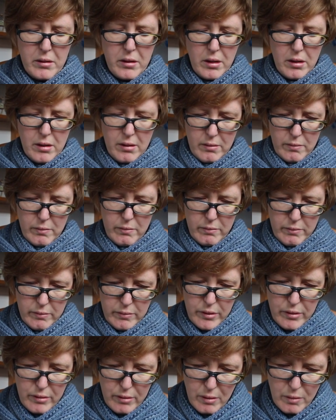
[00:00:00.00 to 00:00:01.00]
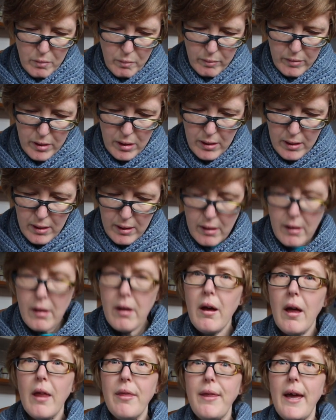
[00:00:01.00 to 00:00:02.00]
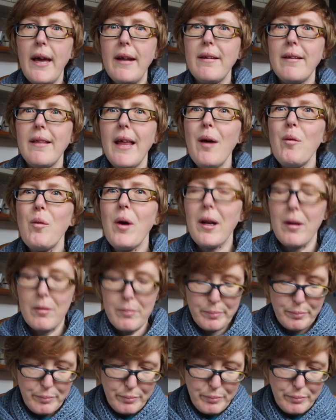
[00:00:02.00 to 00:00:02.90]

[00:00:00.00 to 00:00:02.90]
Yeah, so that one.